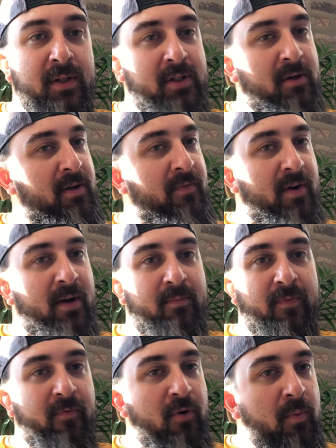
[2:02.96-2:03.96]
Yitzir
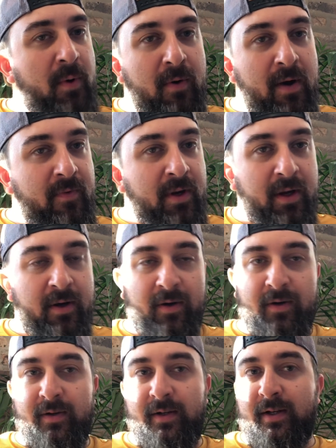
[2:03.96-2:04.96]
Nivra. Before we were ever
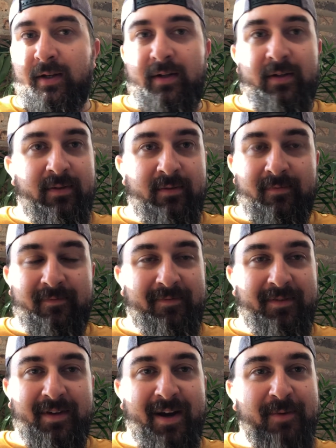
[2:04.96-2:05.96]
here,
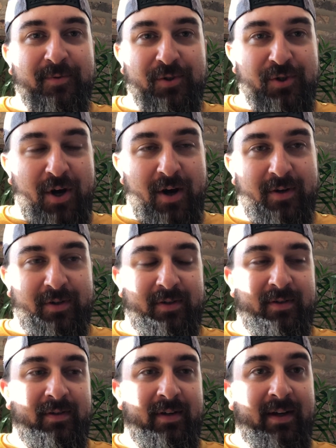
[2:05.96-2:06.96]
God was in charge.
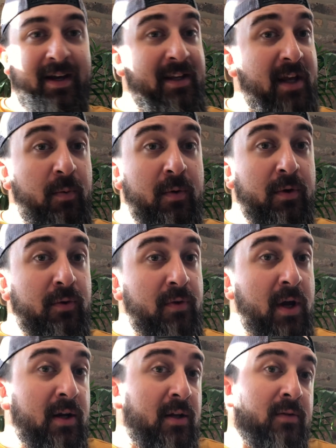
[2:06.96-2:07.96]
And yet we were
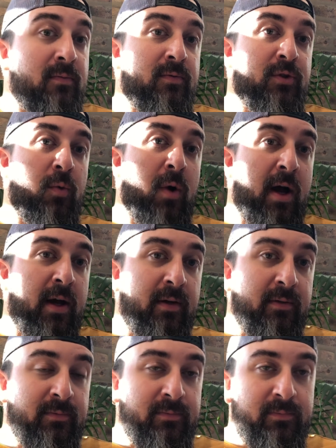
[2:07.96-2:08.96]
created. So why?
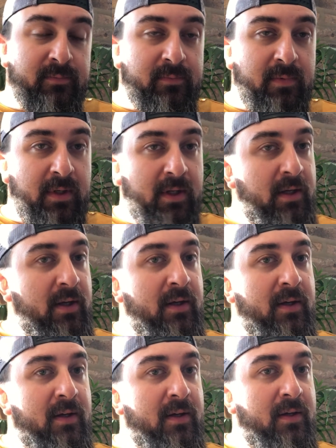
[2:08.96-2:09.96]

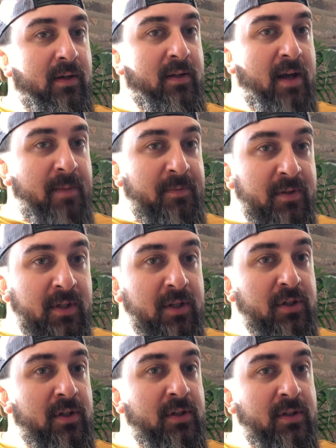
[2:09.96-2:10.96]
The Apter
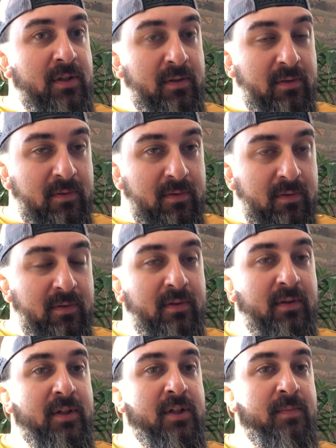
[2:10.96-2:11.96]
teaches
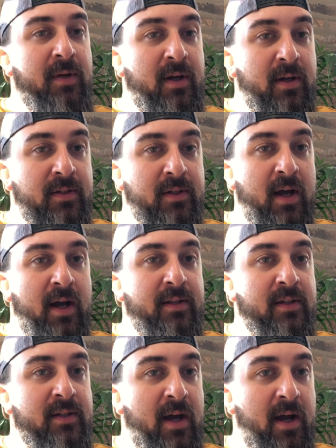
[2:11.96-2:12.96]
this is because God
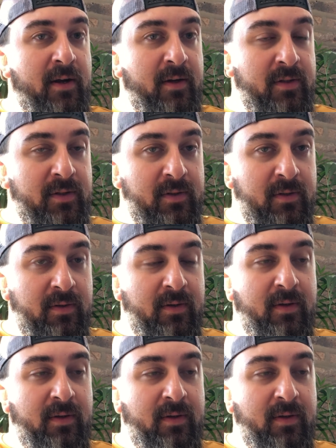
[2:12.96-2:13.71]
desires